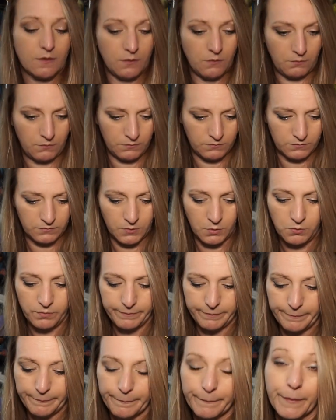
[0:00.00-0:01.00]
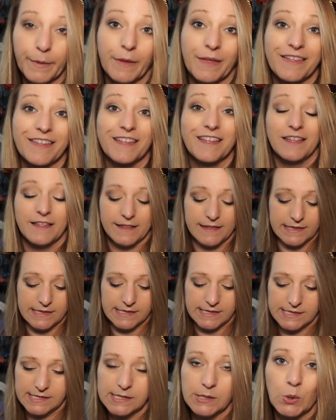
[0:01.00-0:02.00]

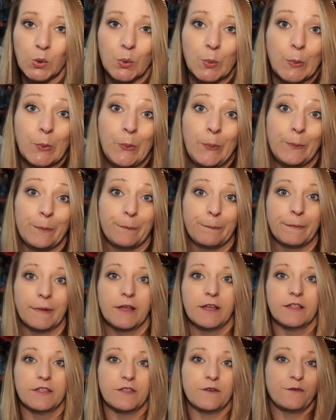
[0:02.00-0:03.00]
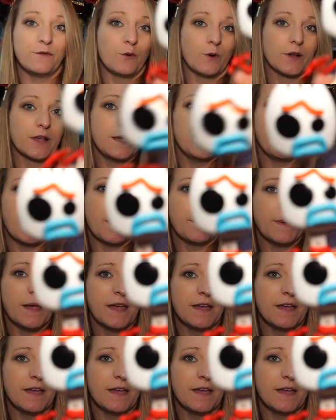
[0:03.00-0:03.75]
The Forky pop